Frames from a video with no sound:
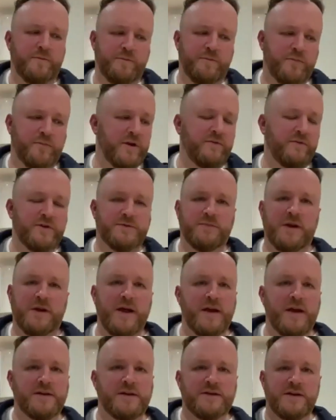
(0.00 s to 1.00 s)
previous
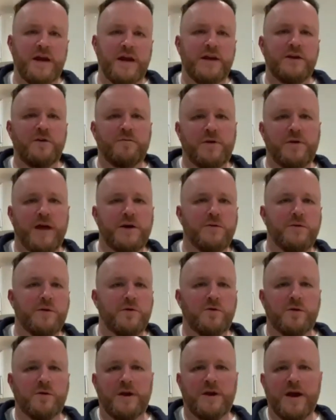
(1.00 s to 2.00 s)
players, any you played with
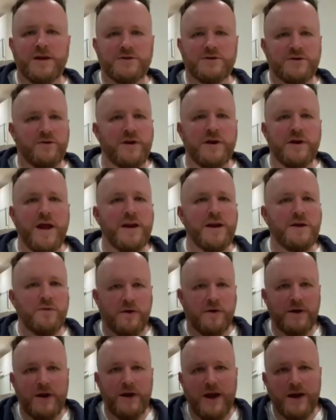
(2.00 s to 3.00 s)
or against, or
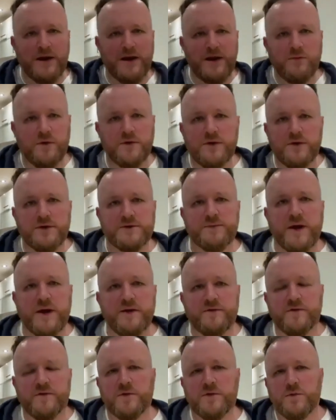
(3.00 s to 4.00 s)
anyone that's
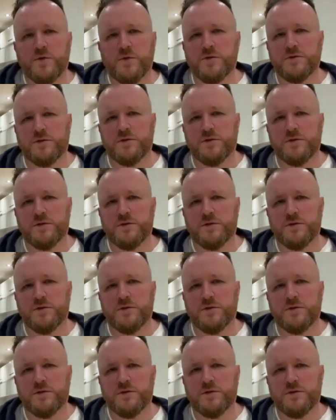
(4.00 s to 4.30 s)
played football?